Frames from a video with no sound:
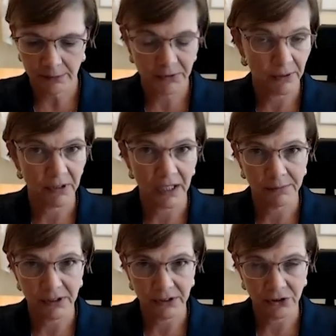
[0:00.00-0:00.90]

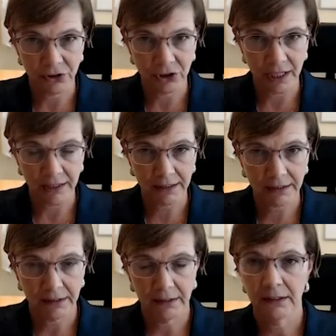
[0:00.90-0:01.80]
Sometimes it's
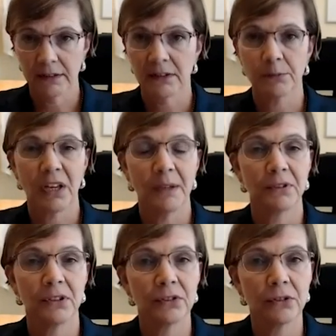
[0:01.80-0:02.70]
genetic,
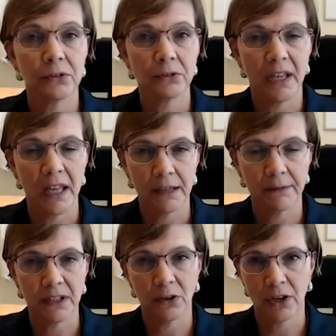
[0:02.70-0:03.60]
sometimes it's due to
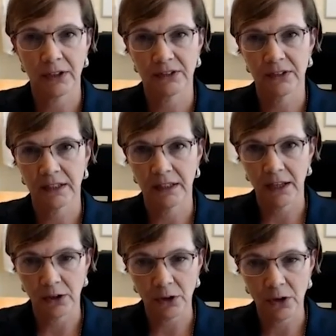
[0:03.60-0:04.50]
heavy, long-standing
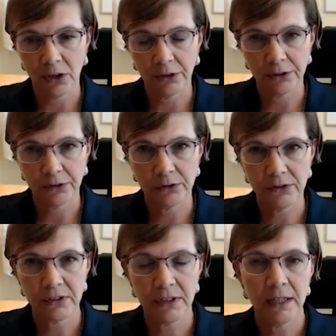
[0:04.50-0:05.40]
alcohol
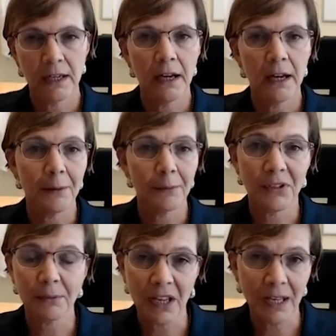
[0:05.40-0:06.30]
use.
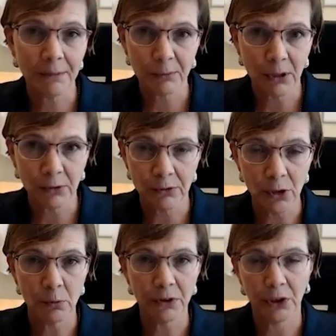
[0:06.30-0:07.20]
Sometimes we don't
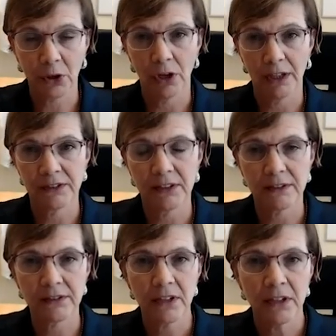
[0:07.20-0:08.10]
know what the cause
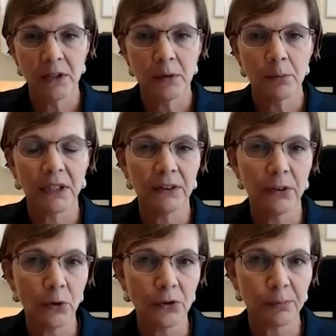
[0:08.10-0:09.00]
is, but in
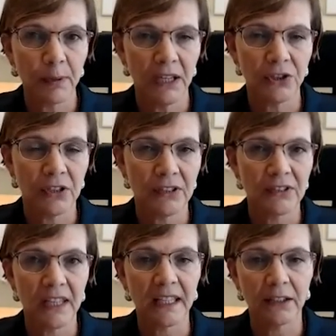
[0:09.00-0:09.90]
those
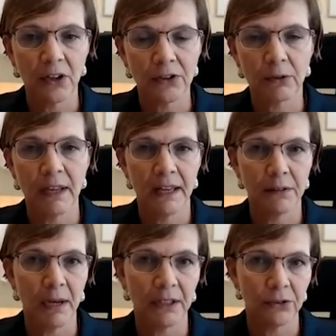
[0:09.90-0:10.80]
patients, they can also have
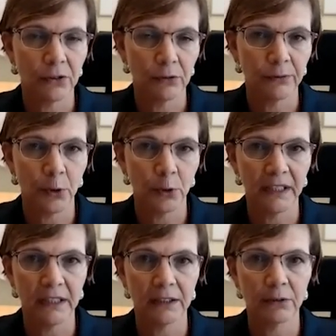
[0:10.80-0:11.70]
about a
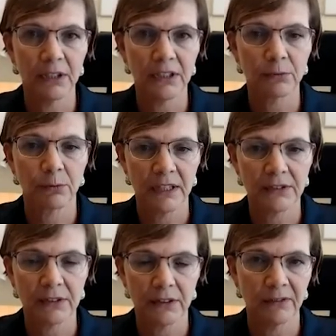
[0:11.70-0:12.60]
twofold increased
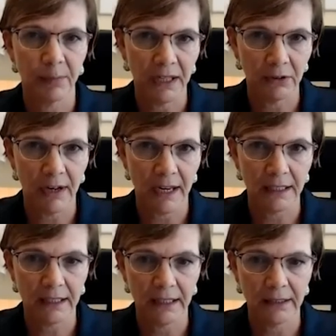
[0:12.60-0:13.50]
risk of
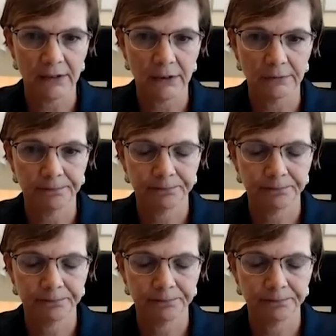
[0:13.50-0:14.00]
pancreatic cancer.